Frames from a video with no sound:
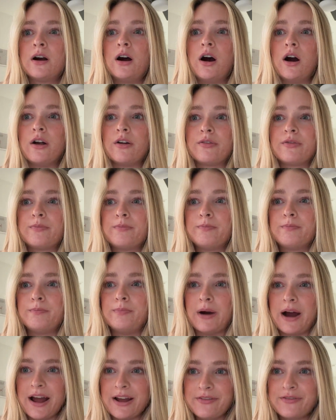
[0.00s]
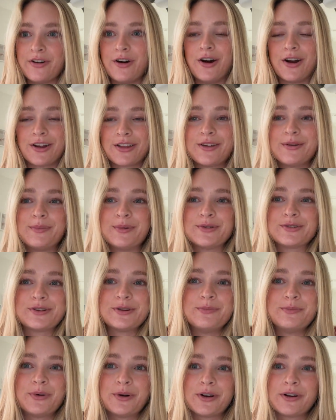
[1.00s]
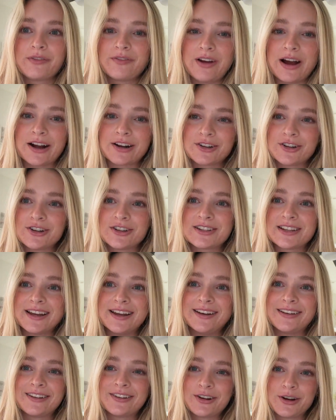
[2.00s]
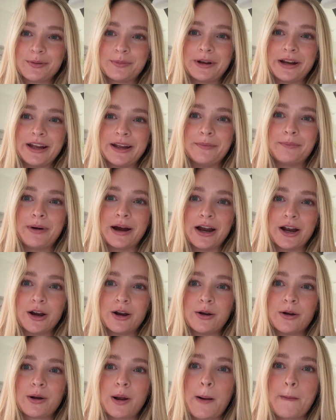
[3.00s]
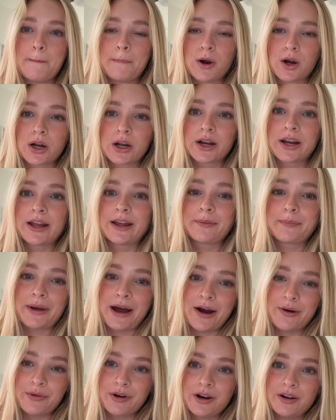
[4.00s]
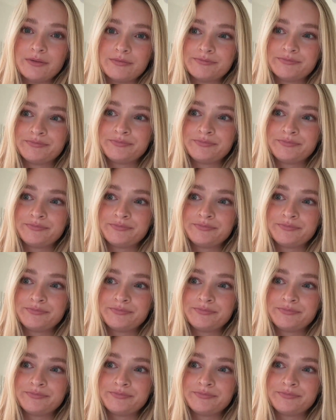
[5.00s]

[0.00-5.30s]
are by far the most important factors in determining buyer bargaining power.